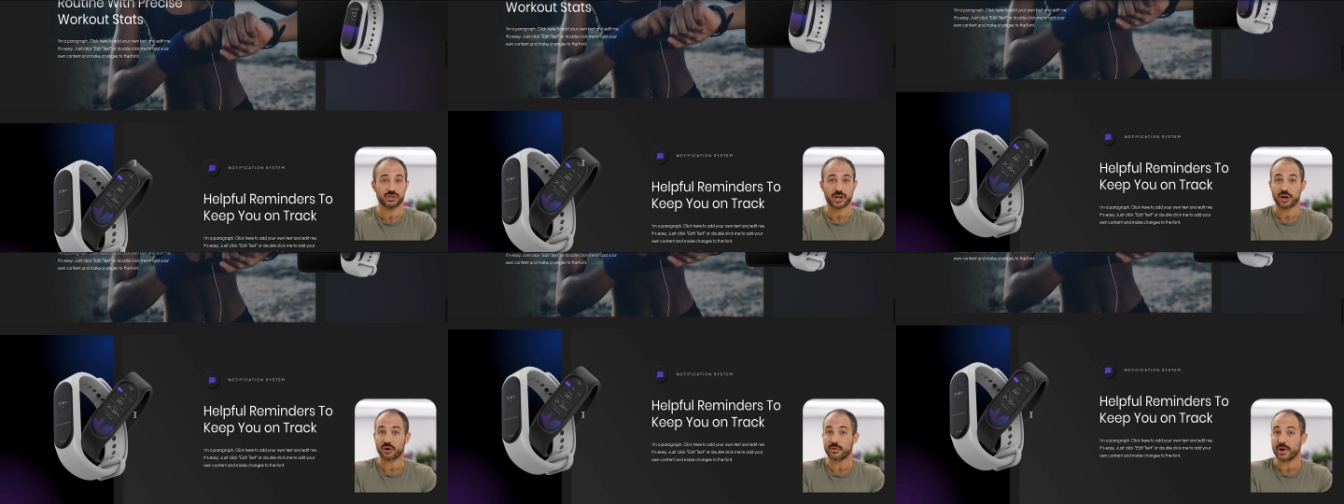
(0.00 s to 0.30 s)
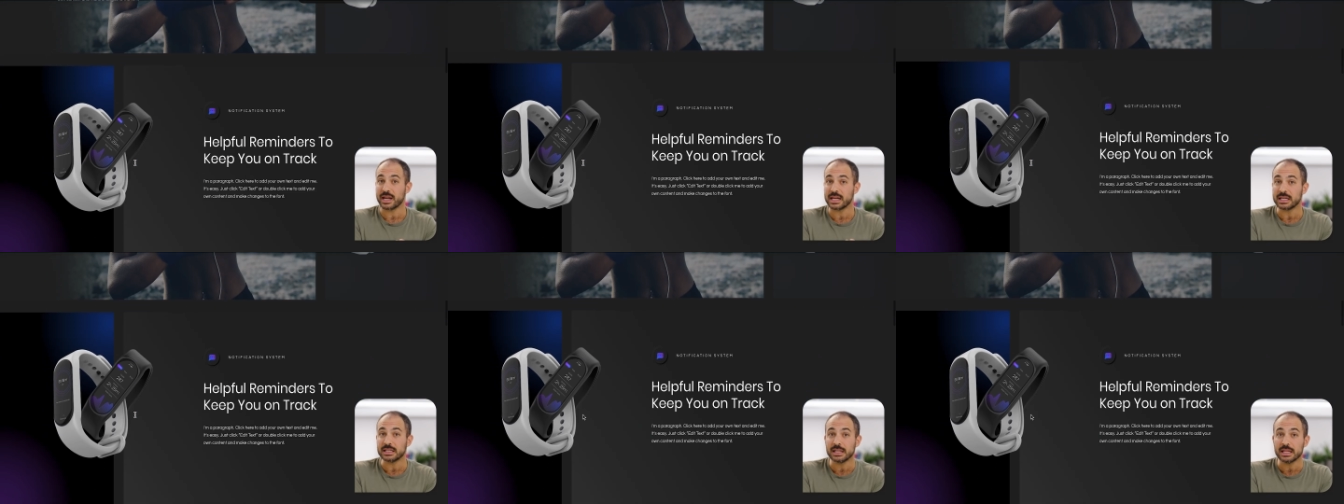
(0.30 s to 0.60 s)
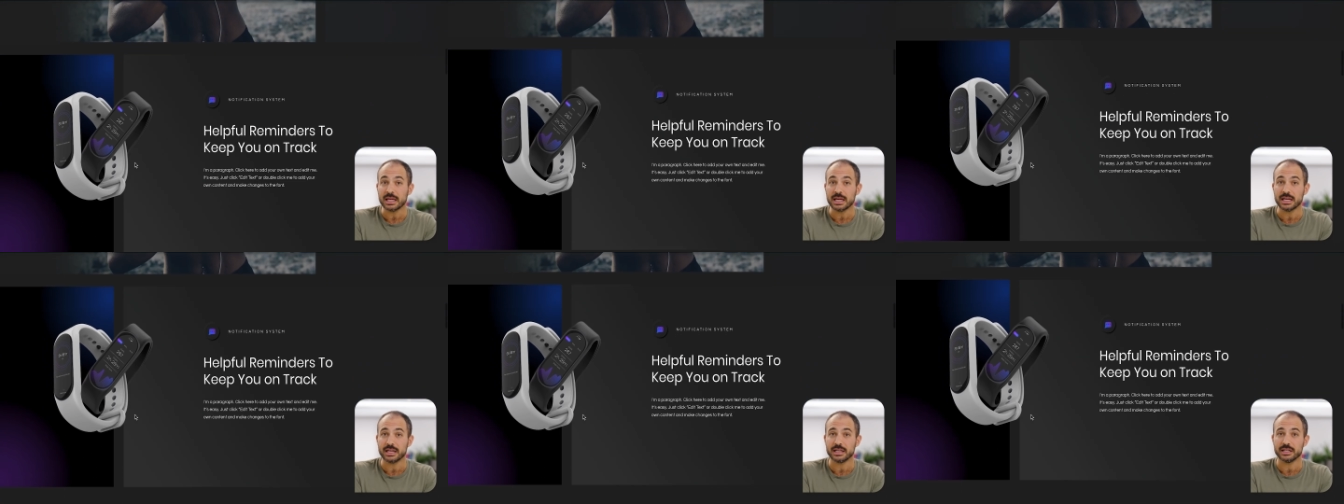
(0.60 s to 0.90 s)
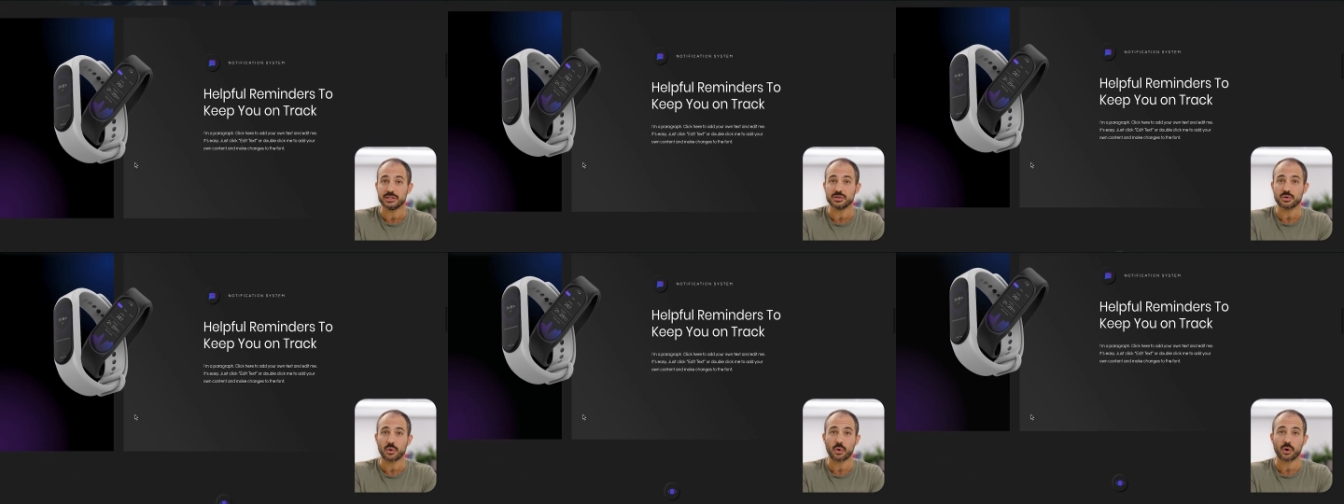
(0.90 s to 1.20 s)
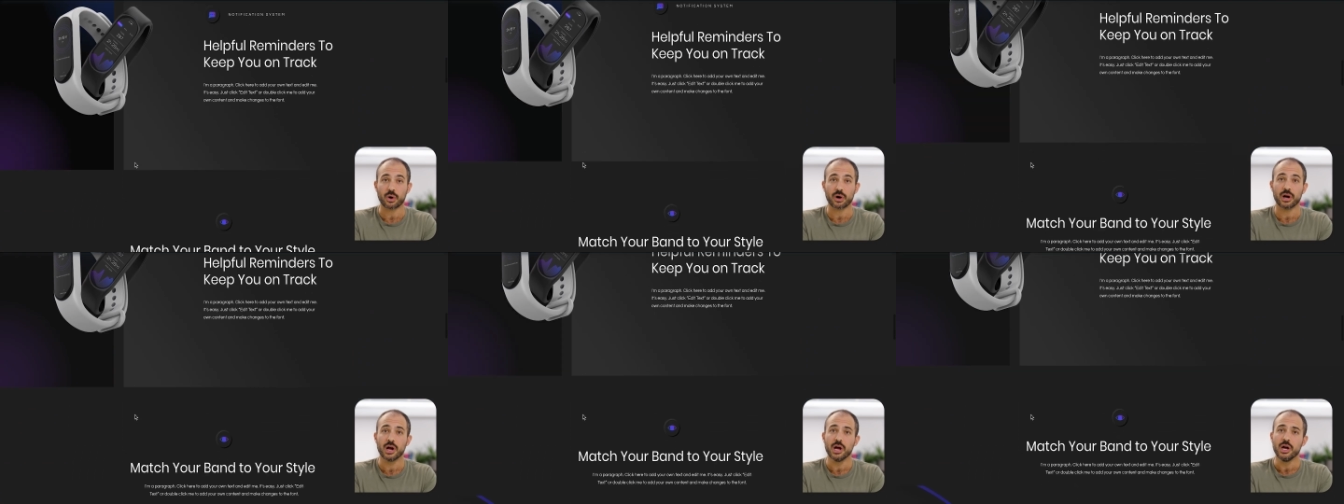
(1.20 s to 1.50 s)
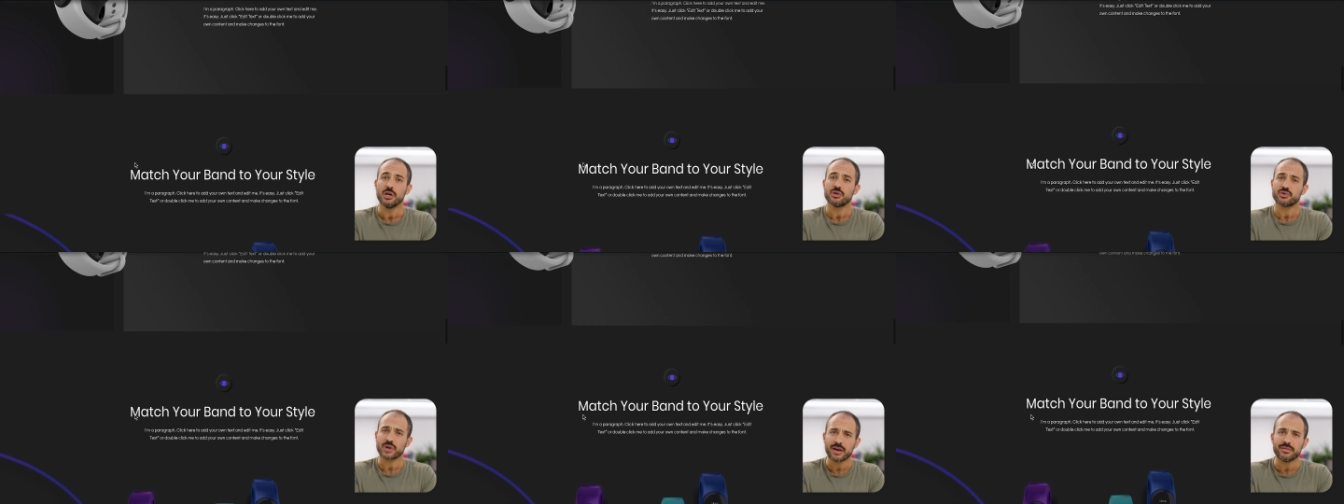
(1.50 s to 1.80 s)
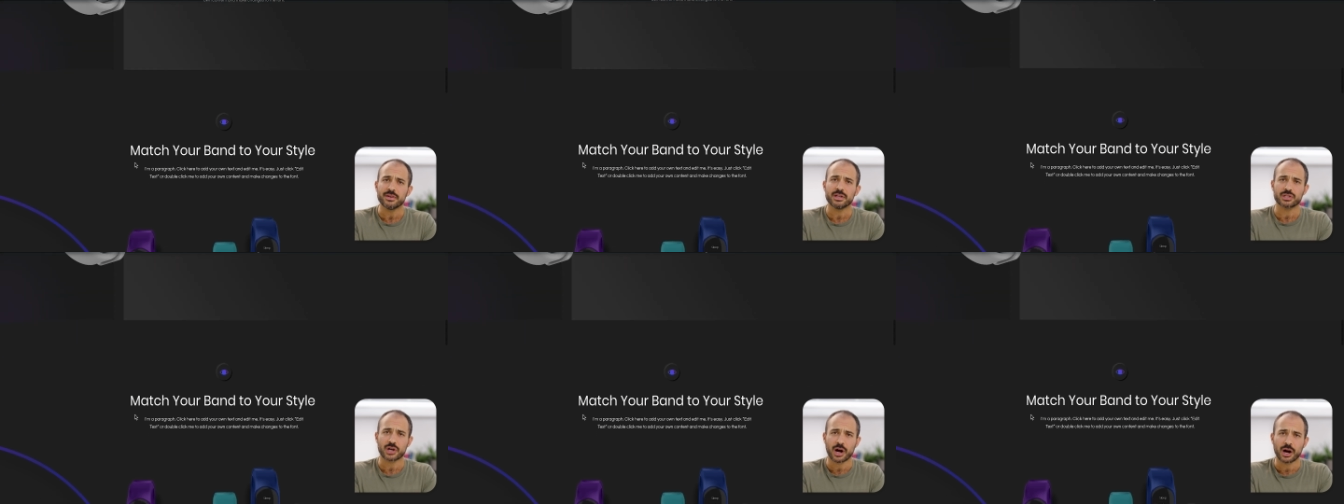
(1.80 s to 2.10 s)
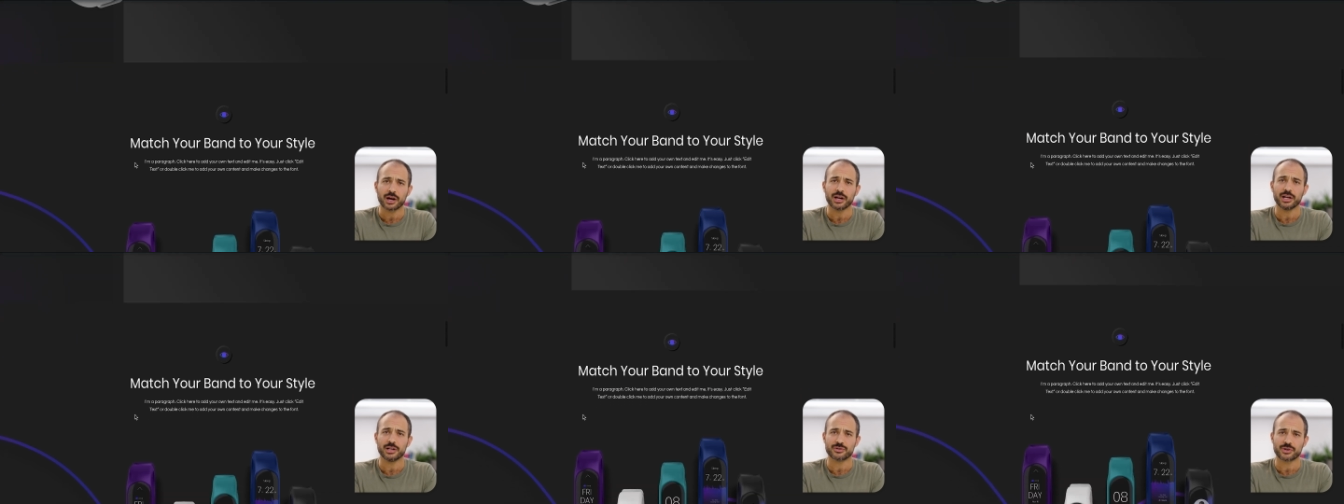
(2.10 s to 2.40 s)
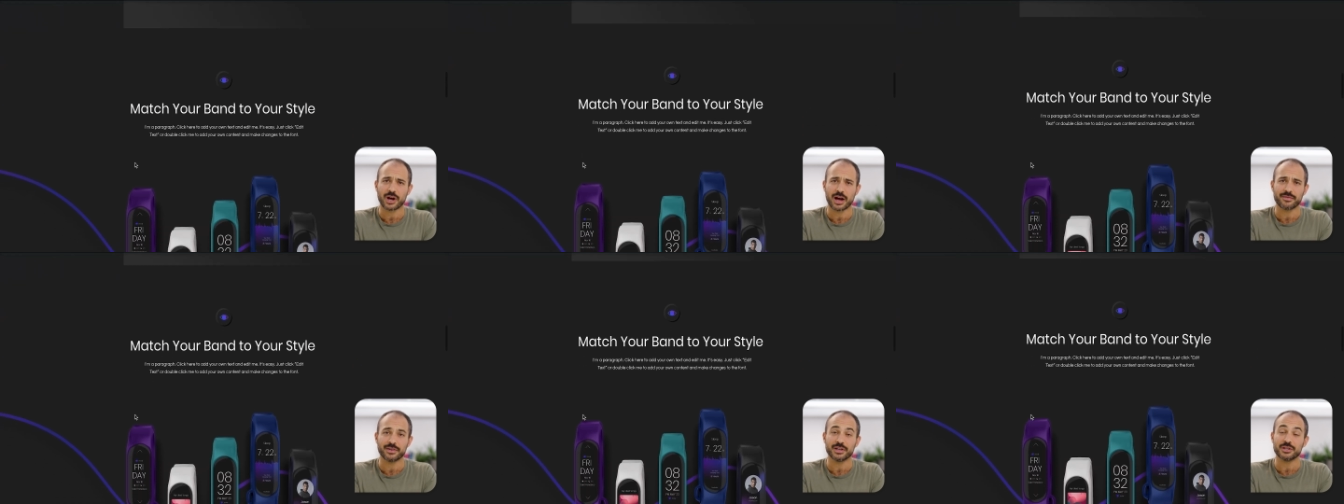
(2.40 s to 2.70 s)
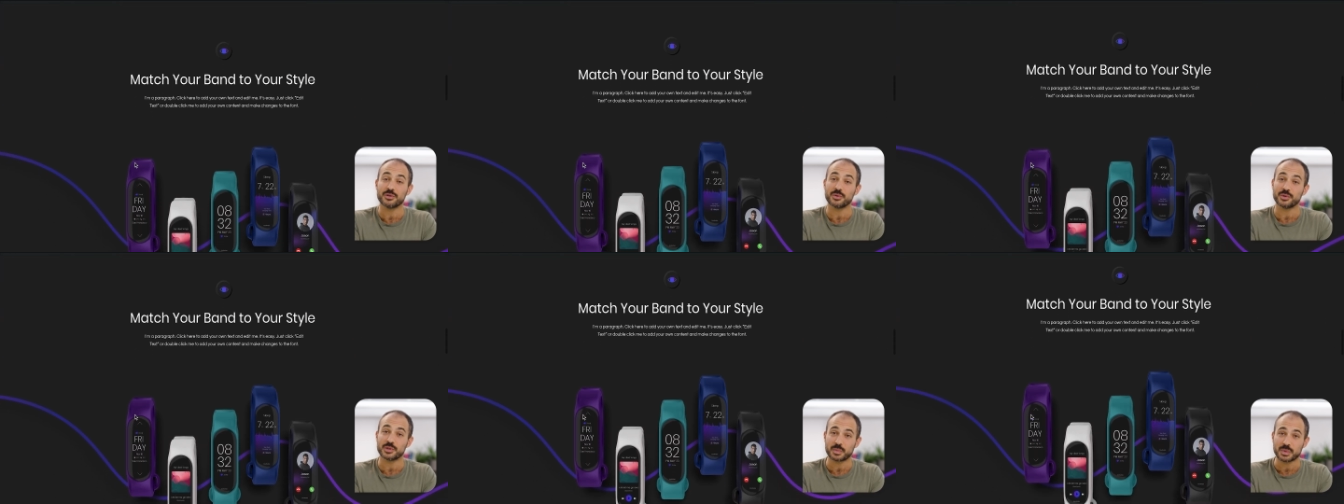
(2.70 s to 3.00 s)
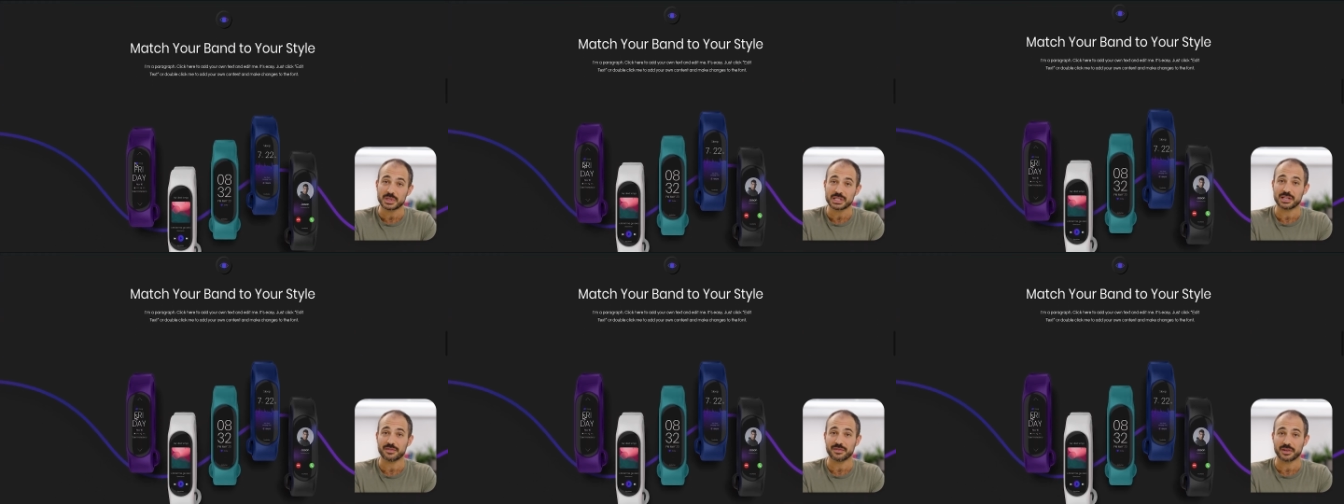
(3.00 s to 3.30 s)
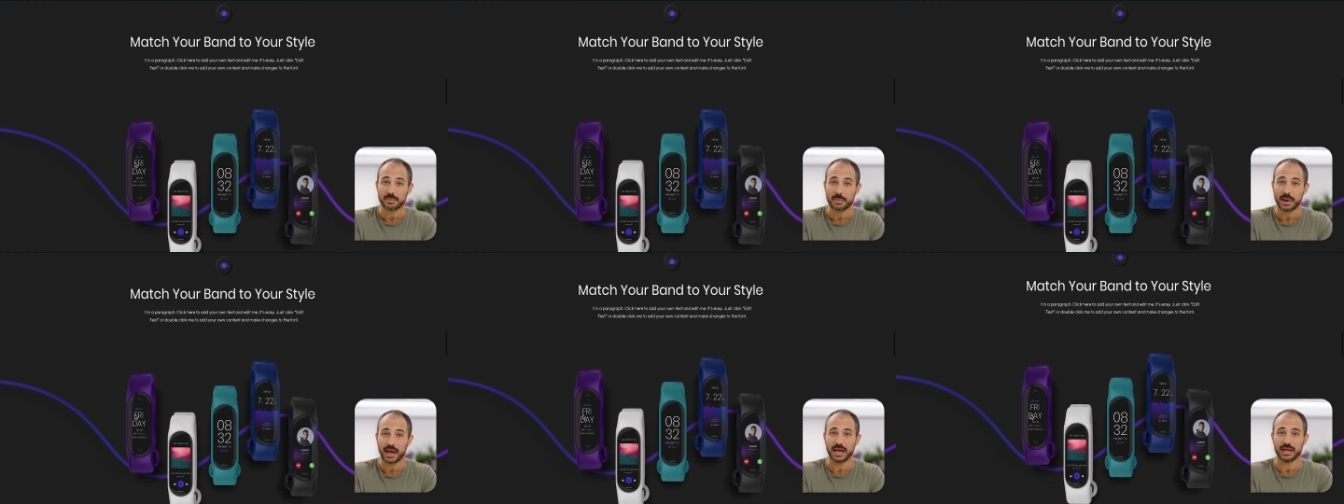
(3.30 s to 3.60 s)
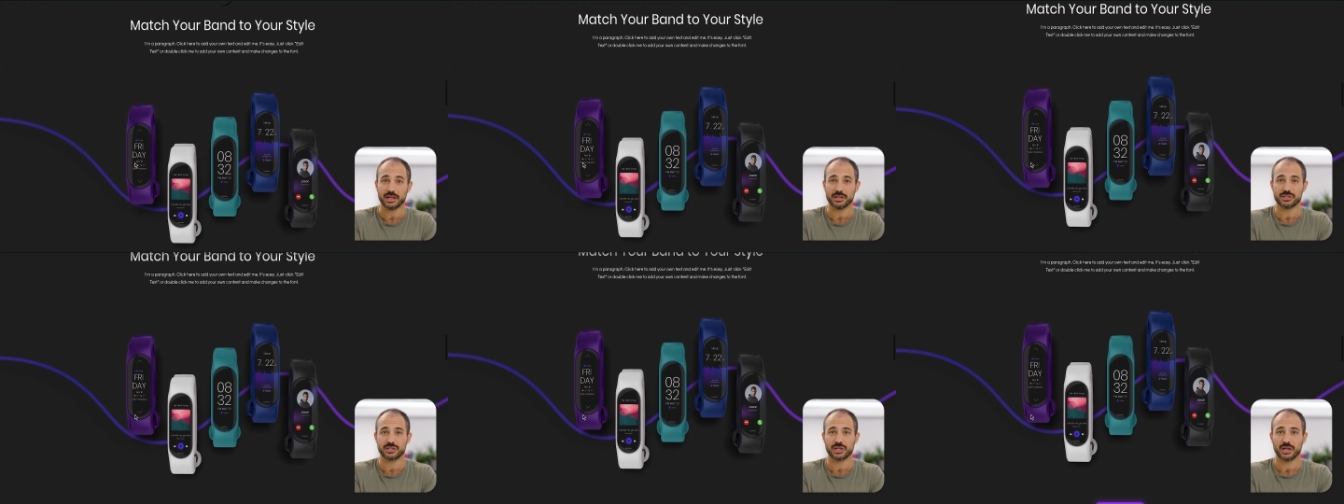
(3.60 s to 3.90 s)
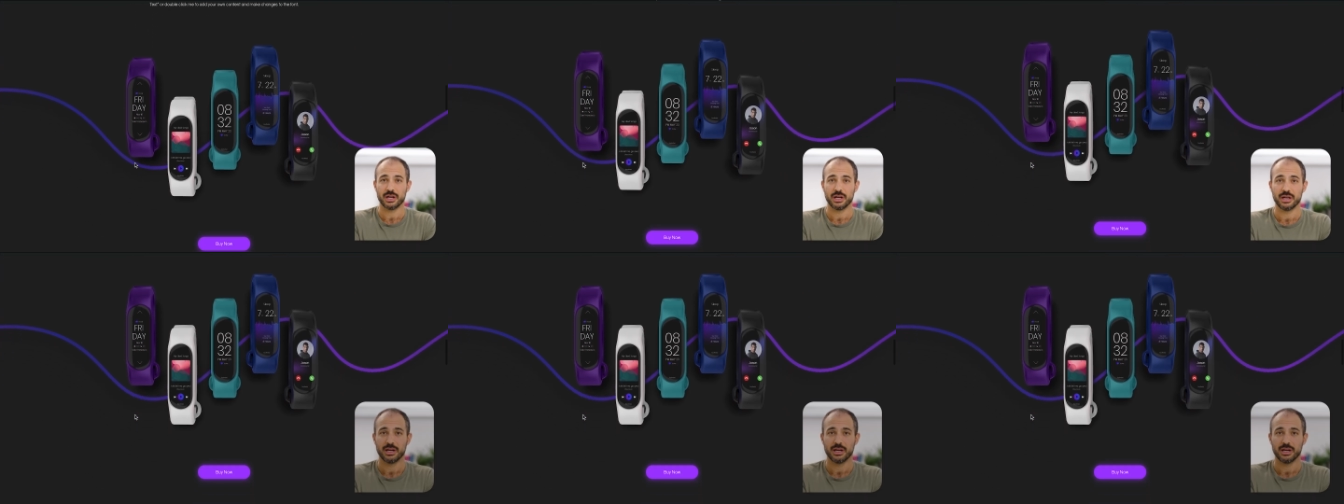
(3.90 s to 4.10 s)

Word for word: generating leads, or driving targeted traffic to a specific page.